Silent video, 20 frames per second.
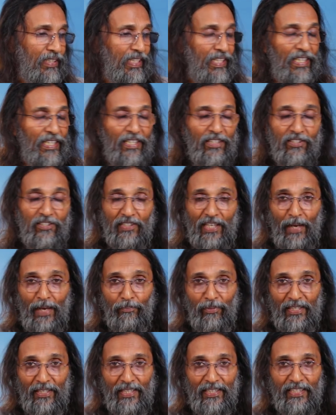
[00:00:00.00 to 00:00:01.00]
T is
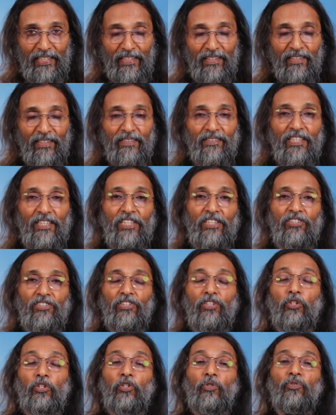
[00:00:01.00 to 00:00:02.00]
capital here. There is
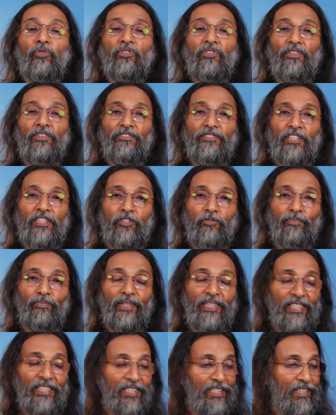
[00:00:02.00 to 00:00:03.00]
the truth of the
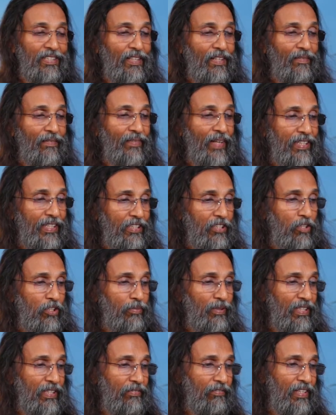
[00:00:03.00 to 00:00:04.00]
spirit that is
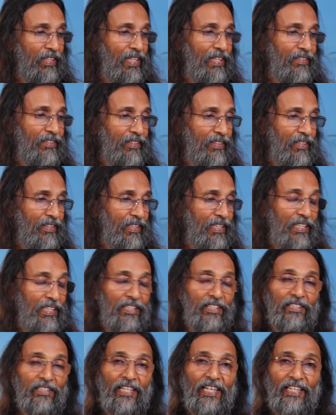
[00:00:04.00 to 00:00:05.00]
to be revealed.
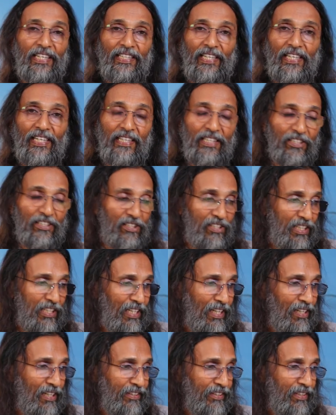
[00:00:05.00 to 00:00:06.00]
It is currently
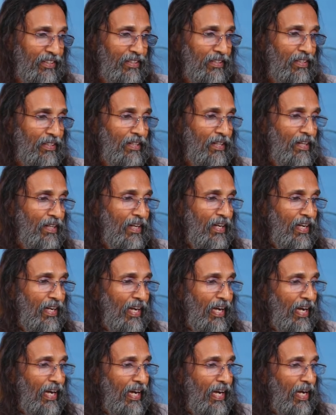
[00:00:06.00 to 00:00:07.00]
concealed.
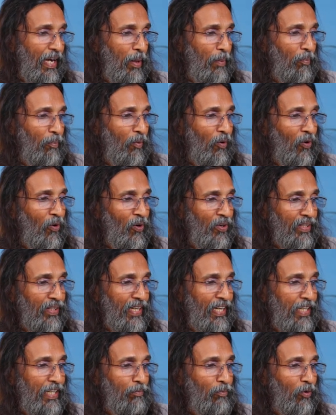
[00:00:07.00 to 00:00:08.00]
A more
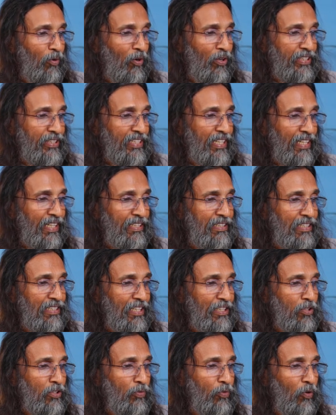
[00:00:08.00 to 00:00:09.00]
and more
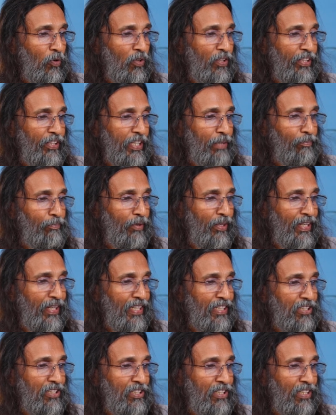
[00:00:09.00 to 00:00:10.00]
successful
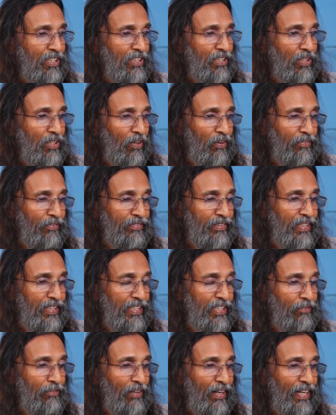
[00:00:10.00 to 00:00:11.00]
reproduction of
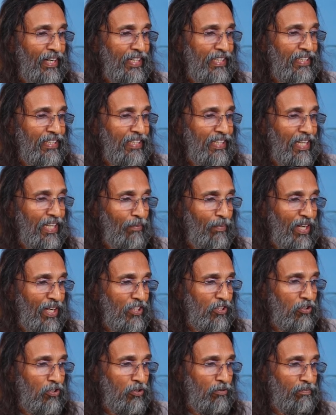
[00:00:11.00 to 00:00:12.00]
the divine
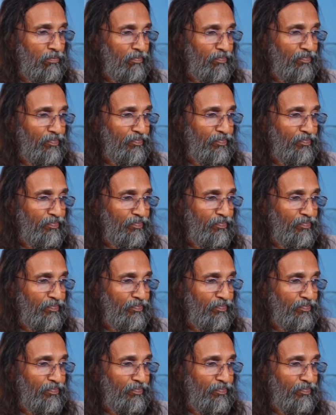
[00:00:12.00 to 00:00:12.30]
image.